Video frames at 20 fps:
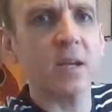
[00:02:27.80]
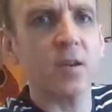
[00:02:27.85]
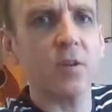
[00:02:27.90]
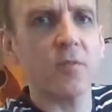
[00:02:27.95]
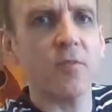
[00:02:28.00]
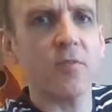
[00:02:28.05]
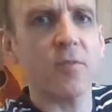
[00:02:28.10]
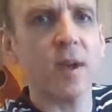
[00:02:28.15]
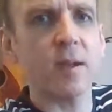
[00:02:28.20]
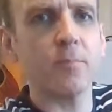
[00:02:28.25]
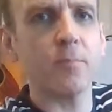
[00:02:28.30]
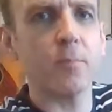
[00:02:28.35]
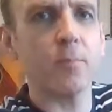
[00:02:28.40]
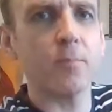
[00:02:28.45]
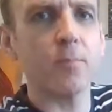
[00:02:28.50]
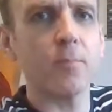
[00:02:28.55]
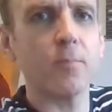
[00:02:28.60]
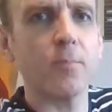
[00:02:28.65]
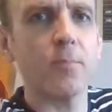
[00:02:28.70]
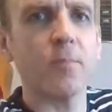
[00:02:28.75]
fret
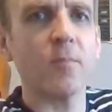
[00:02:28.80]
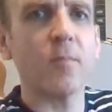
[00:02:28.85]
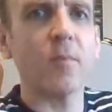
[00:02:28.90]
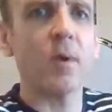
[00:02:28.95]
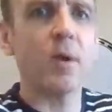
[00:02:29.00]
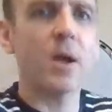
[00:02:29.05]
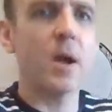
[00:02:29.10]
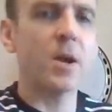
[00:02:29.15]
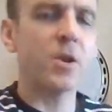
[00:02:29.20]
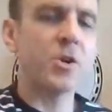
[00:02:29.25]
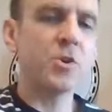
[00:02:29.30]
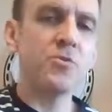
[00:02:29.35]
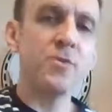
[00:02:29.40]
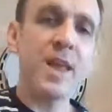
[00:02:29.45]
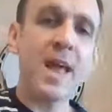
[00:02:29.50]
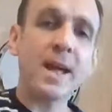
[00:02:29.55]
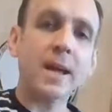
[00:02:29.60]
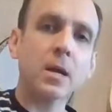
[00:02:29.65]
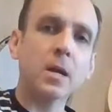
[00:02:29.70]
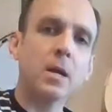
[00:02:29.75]
on your
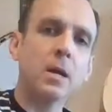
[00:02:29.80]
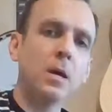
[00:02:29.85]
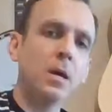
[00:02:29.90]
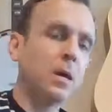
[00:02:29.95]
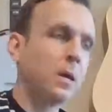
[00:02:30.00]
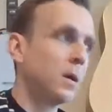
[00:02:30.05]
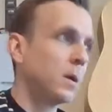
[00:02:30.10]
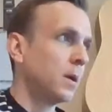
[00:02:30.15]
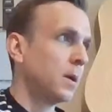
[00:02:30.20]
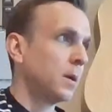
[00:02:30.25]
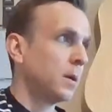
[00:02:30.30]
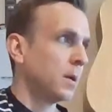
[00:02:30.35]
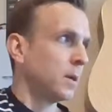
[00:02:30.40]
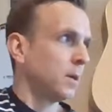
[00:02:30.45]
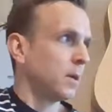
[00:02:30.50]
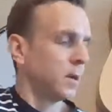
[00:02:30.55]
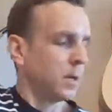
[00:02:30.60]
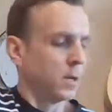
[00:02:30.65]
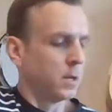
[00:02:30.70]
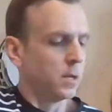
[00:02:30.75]
neck,
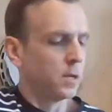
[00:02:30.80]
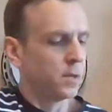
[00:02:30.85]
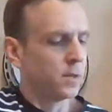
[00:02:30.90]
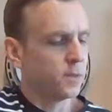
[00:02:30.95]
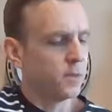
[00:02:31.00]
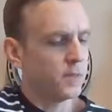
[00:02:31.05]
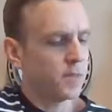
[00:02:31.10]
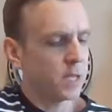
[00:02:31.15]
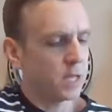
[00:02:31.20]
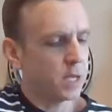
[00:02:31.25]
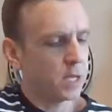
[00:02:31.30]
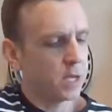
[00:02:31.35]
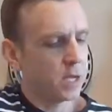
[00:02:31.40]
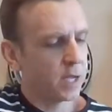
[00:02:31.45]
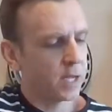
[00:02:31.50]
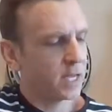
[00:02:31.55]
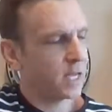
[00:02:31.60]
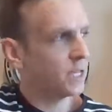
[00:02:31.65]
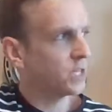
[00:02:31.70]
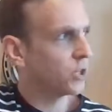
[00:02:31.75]
the
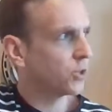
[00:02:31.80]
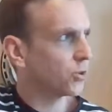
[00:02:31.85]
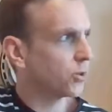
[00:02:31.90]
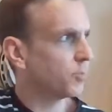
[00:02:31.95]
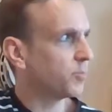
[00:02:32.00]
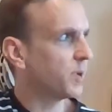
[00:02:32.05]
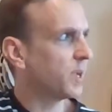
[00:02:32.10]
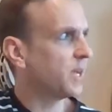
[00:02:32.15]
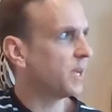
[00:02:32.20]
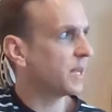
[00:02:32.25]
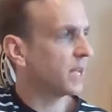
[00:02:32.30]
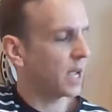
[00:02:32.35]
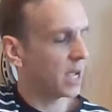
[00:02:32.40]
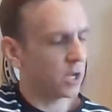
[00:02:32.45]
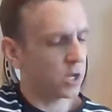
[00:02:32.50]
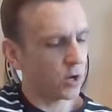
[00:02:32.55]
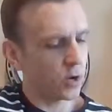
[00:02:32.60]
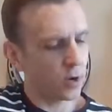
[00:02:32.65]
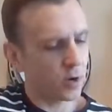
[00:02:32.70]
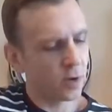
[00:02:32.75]
easier it'll be to get
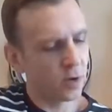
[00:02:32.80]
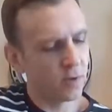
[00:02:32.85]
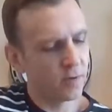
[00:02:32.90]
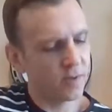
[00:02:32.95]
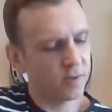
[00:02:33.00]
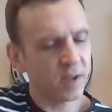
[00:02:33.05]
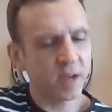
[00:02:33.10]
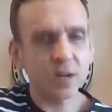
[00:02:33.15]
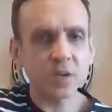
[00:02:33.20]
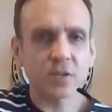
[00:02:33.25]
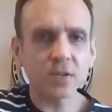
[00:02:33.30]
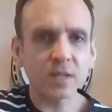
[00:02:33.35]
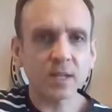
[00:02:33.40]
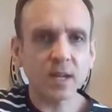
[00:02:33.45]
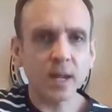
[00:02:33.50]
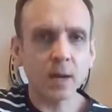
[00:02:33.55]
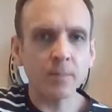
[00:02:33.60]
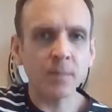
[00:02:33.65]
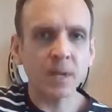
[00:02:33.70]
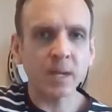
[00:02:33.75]
your fingers to
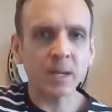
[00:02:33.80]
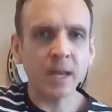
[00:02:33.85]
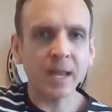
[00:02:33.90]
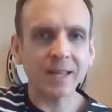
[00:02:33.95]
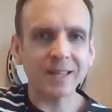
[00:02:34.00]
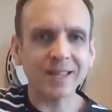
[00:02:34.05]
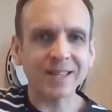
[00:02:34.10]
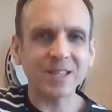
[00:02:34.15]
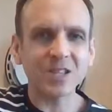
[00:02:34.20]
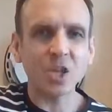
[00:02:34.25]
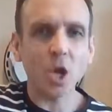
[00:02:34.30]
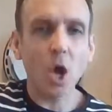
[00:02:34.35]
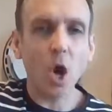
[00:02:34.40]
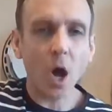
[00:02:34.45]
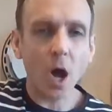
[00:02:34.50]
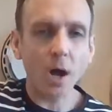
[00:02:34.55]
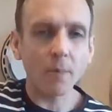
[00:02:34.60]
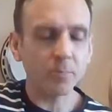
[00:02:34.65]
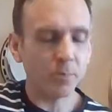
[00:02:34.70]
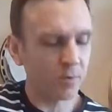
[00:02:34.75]
come in at the
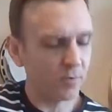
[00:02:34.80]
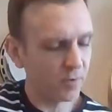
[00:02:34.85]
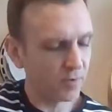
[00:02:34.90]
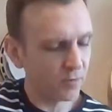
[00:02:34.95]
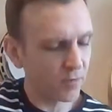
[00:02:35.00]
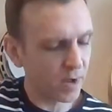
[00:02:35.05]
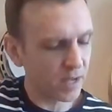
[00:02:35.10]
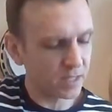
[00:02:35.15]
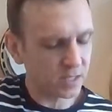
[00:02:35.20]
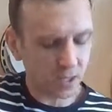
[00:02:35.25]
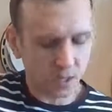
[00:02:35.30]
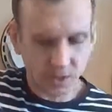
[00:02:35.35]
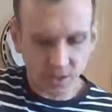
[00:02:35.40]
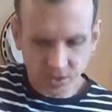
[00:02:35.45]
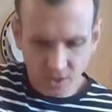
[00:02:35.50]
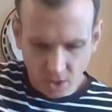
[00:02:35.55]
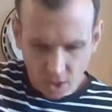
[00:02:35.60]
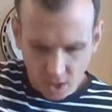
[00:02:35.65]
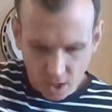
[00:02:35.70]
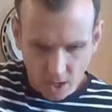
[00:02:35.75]
top of the frets, on the
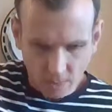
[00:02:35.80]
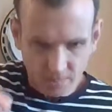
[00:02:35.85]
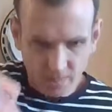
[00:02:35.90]
top